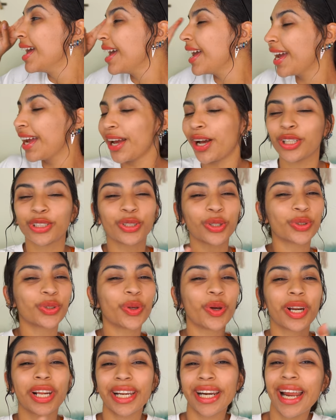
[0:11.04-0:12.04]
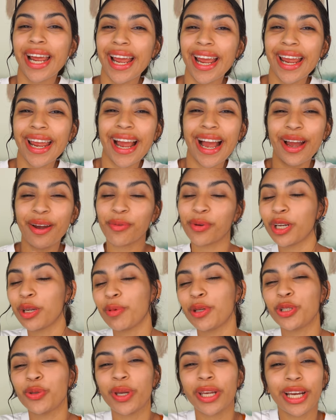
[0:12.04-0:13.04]
Hey, also Turre, I'm gonna
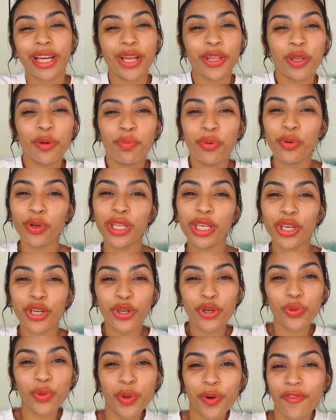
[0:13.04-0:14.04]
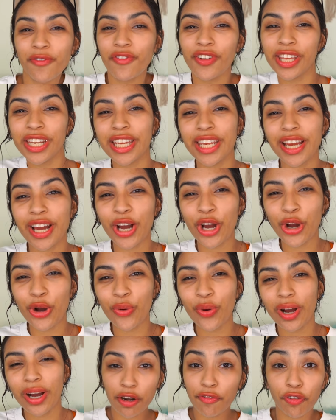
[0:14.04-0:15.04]
be doing another Booty Goo
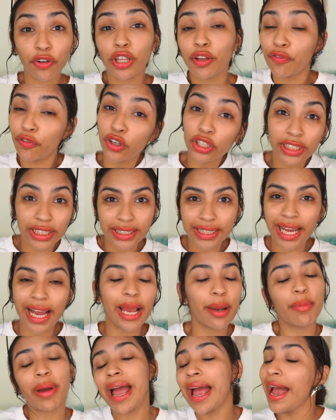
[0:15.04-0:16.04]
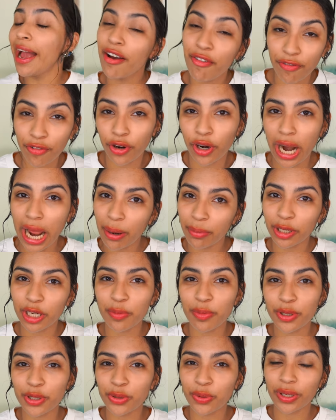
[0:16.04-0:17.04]
video. And for the first time ever, I'm
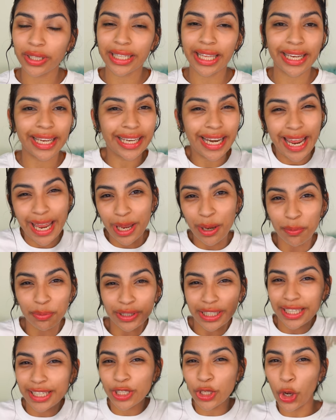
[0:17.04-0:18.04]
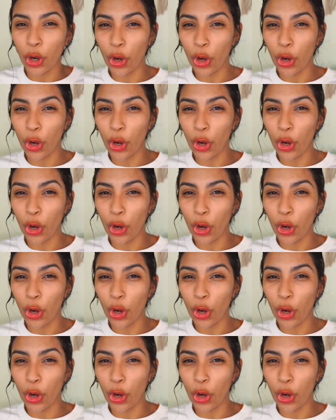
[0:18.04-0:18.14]
gonna be doing like an empties